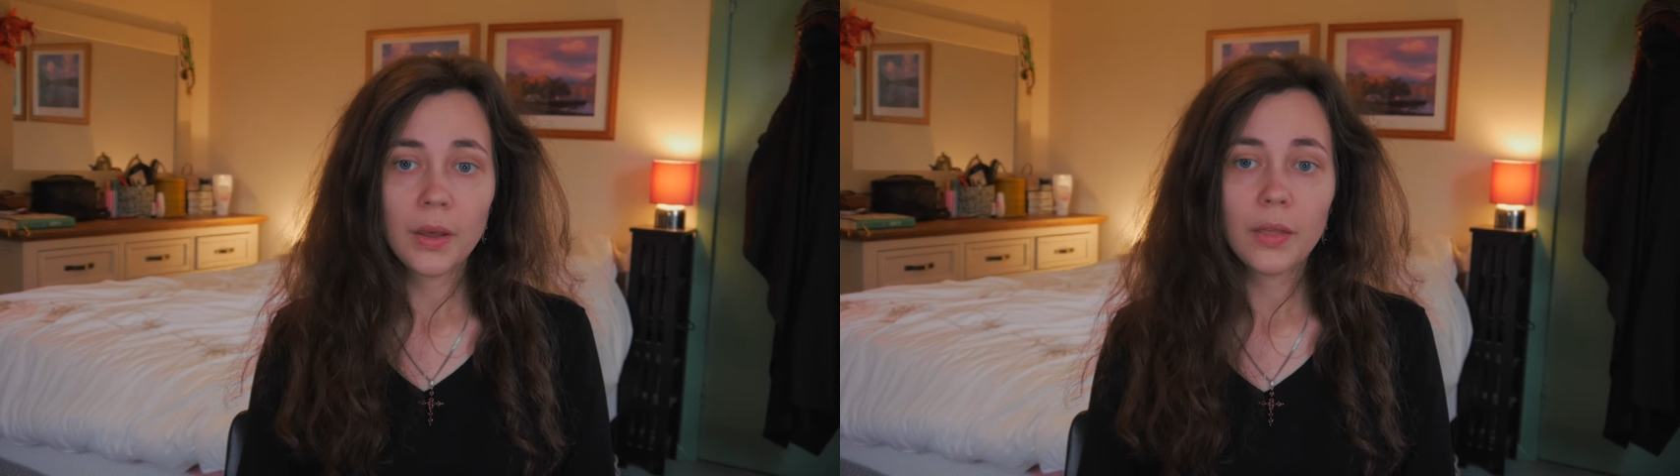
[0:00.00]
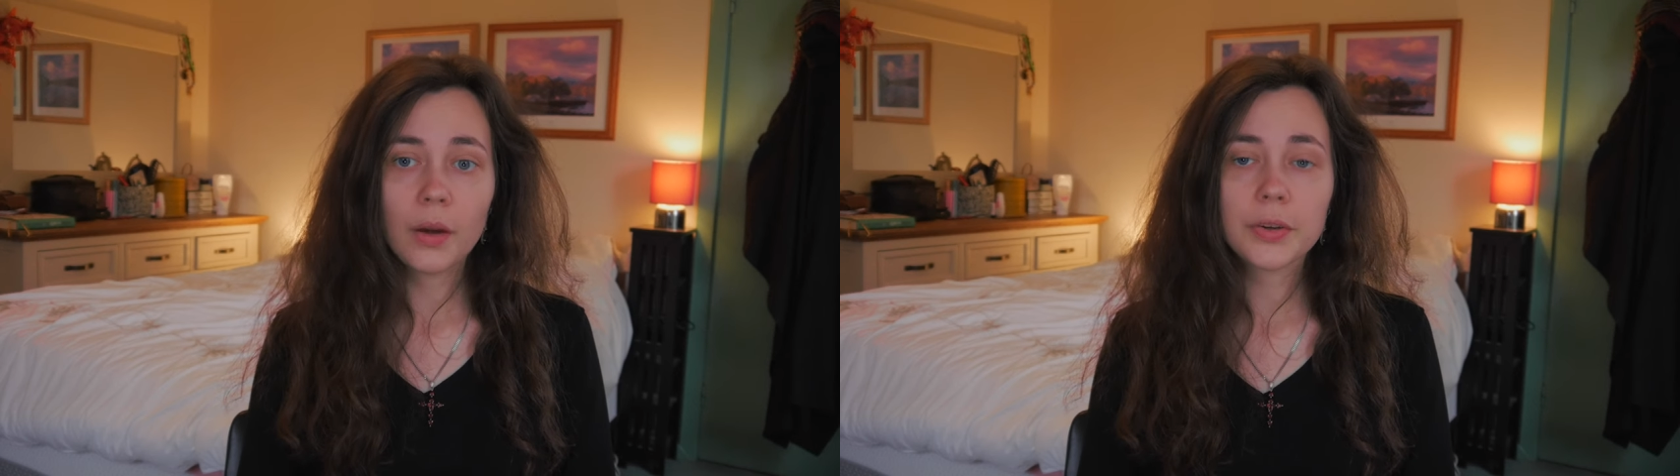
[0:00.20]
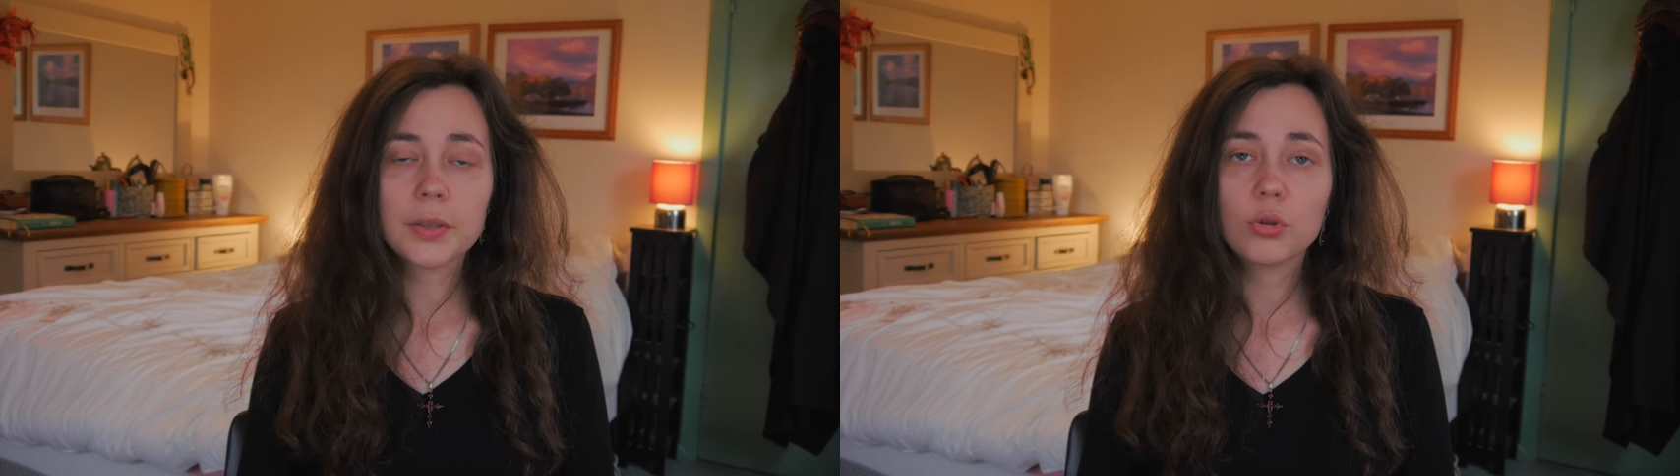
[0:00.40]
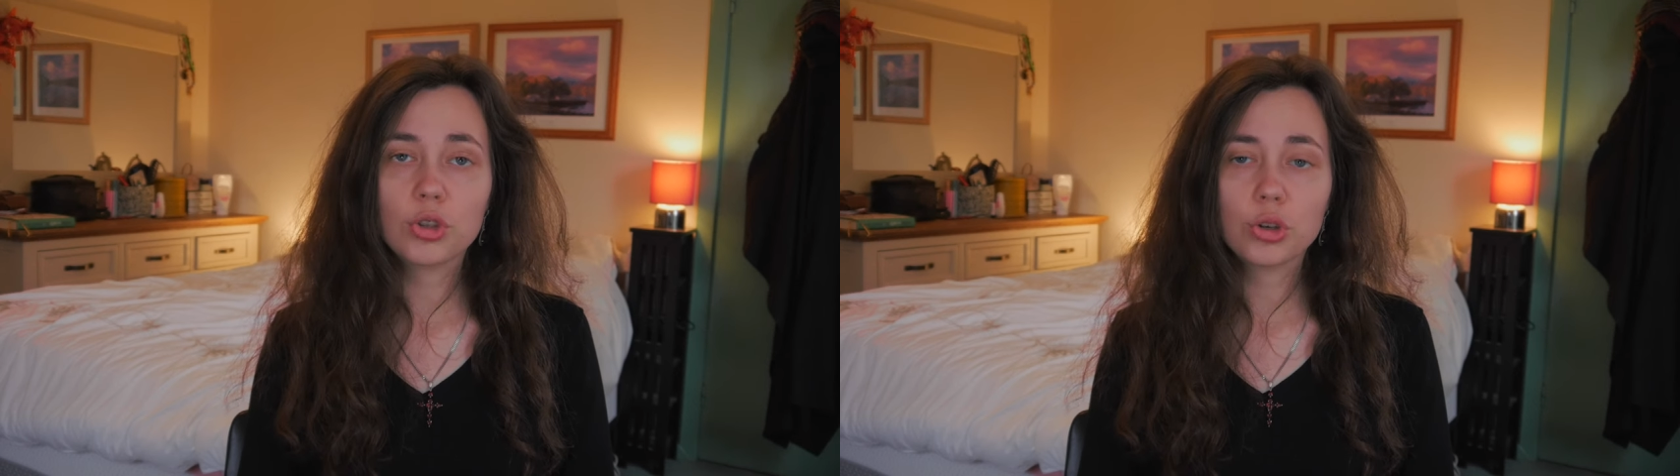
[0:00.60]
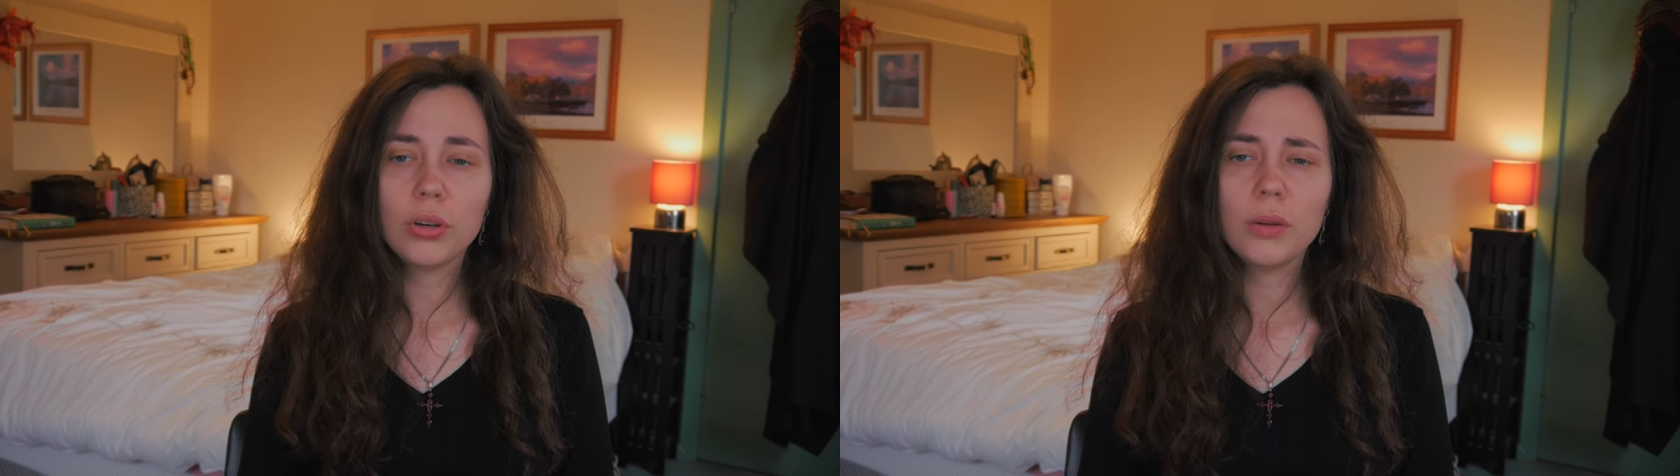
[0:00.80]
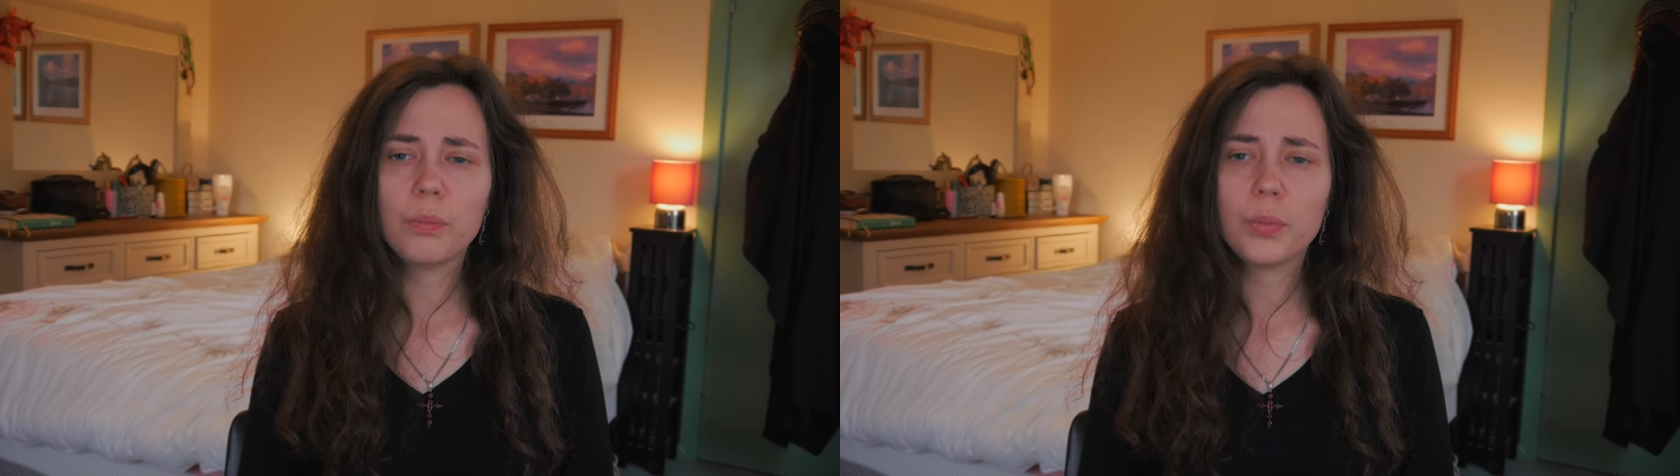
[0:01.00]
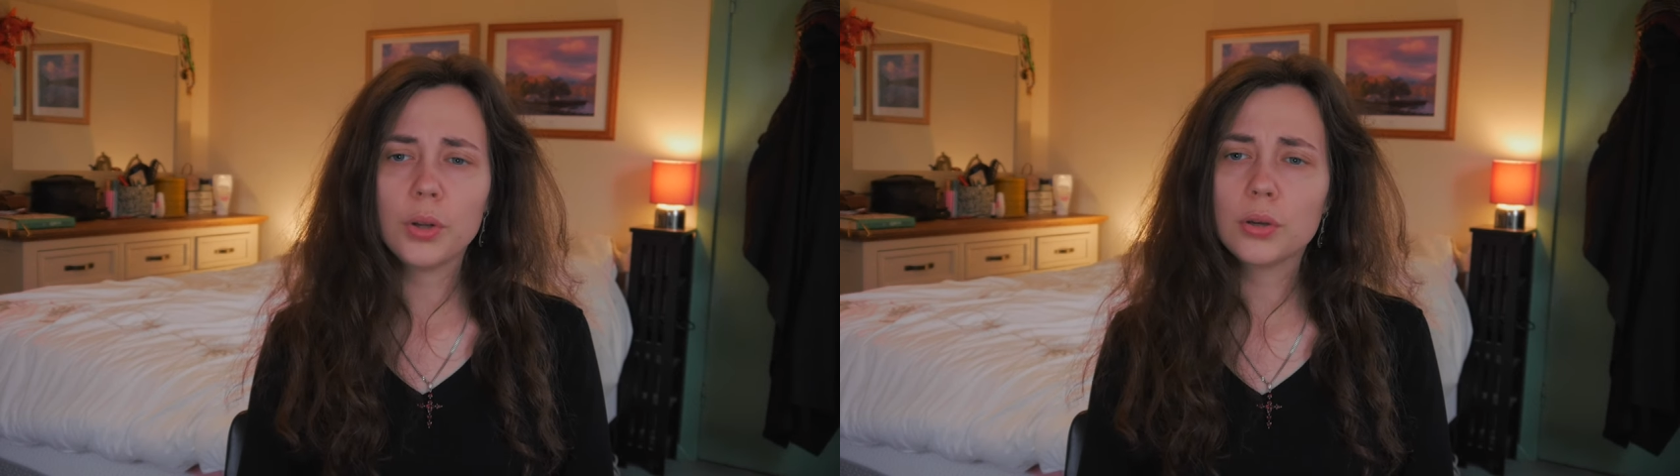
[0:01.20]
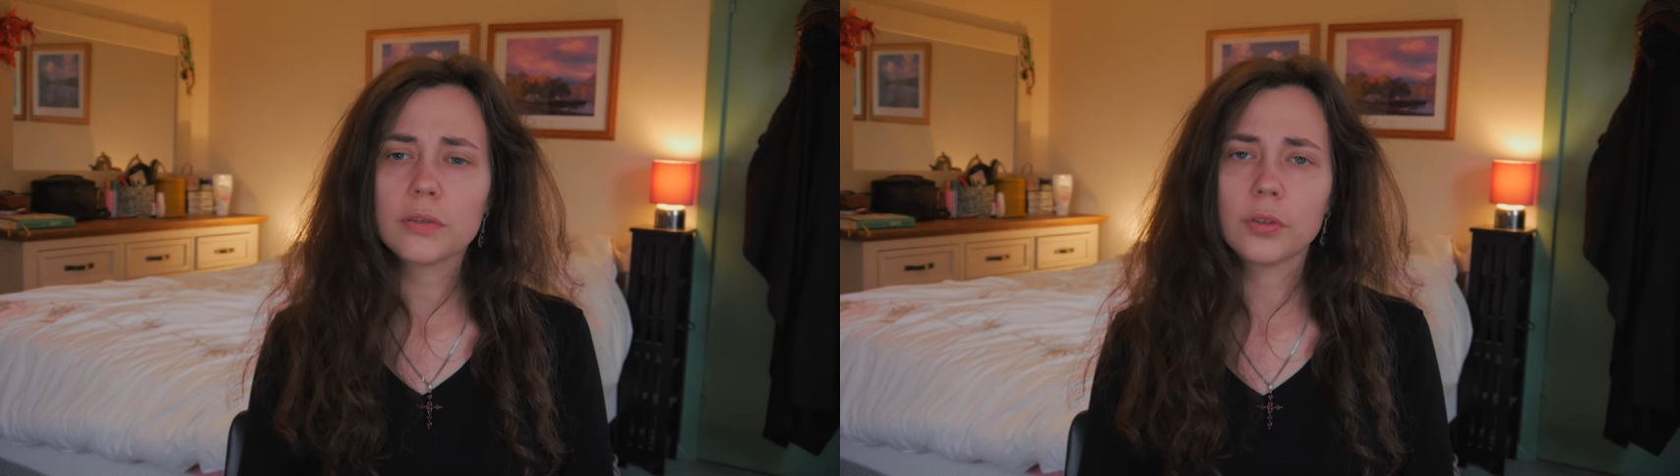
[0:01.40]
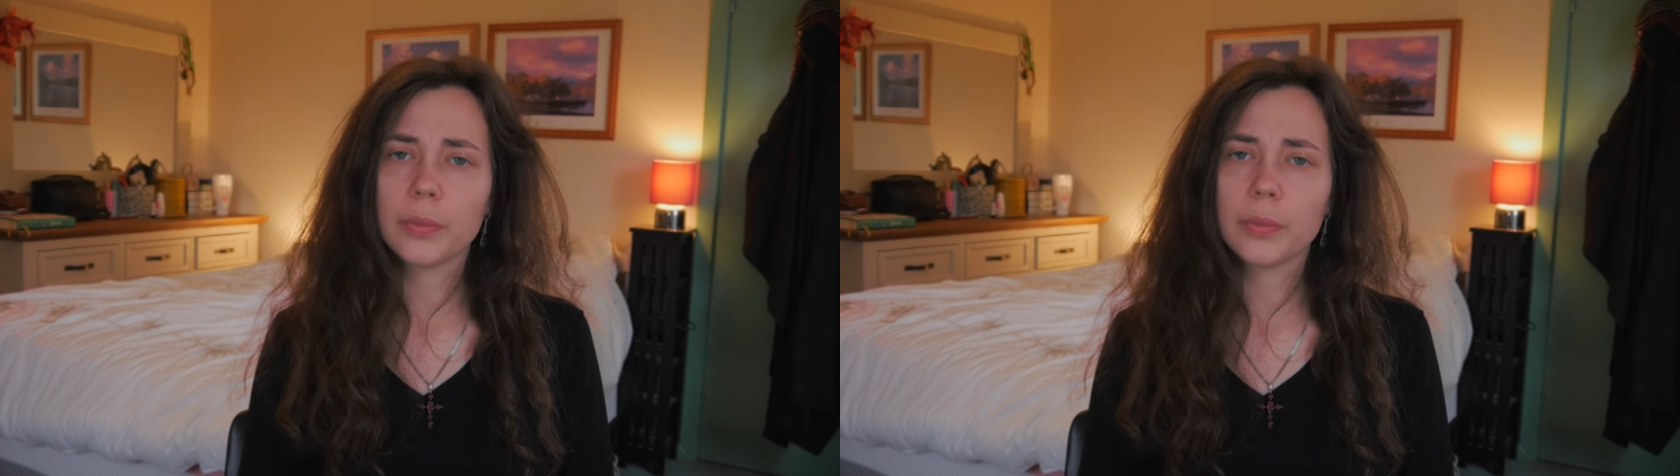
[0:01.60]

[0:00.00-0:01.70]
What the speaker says: There are some truly beautiful